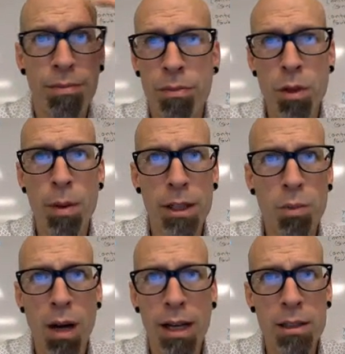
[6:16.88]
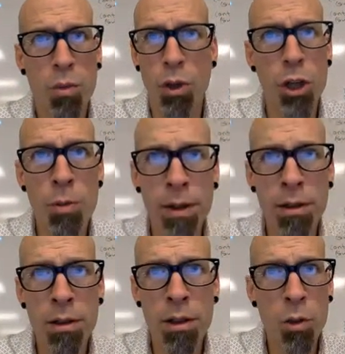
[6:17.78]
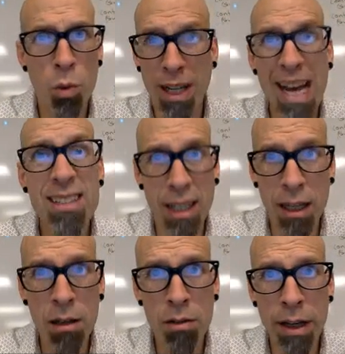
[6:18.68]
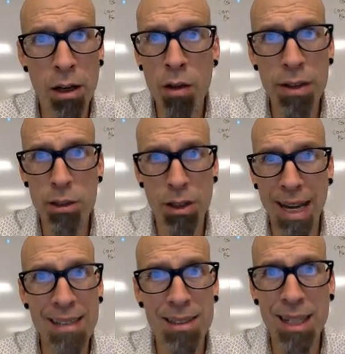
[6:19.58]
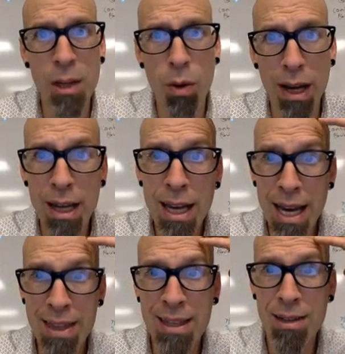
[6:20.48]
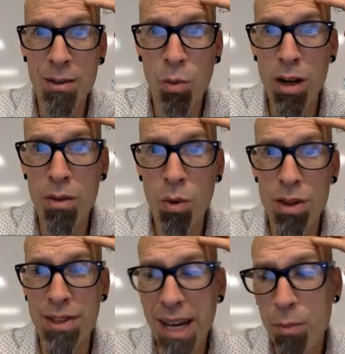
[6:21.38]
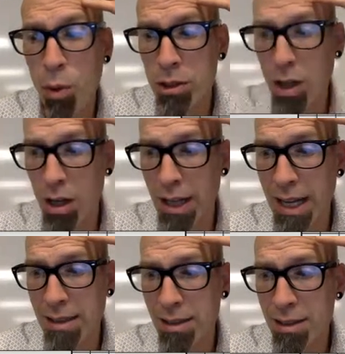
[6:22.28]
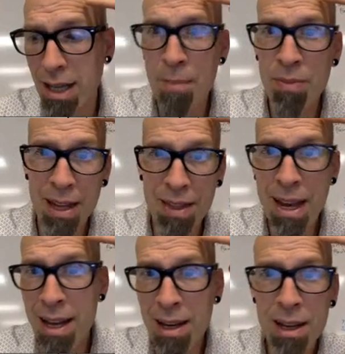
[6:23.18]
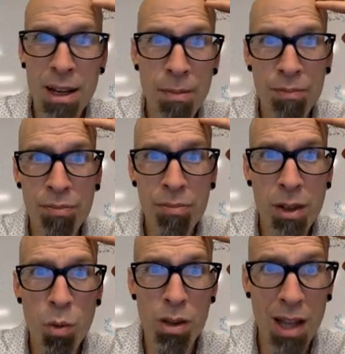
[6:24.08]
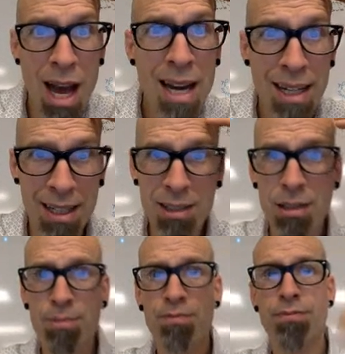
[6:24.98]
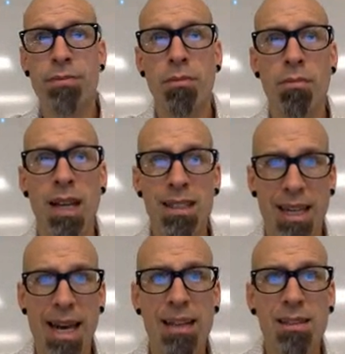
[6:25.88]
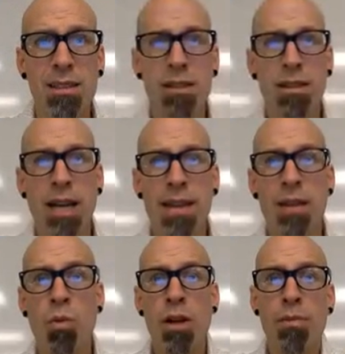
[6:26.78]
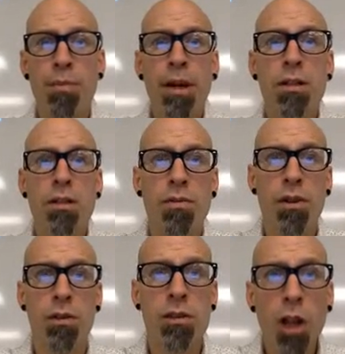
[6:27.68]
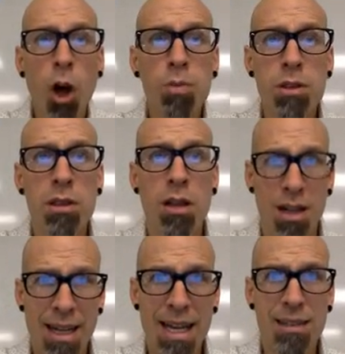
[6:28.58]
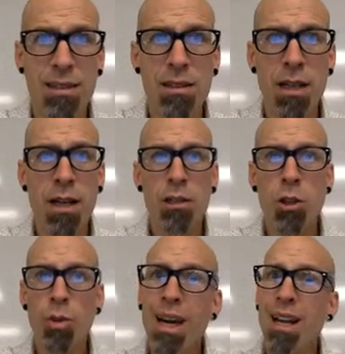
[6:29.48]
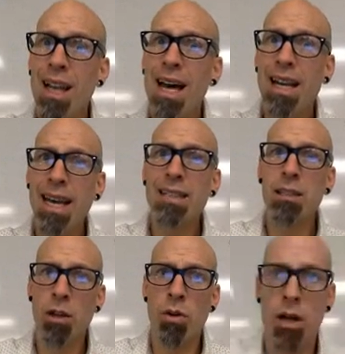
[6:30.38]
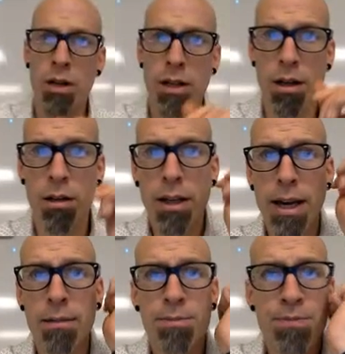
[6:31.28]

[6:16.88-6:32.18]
No big surprise. We're human. We're guessing, right? All these are guesses anyway. And then where the data points are guesses. And then where the line is a guess. And then where you pick for your slopes are guesses. So we got a lot of guessing going on here, okay?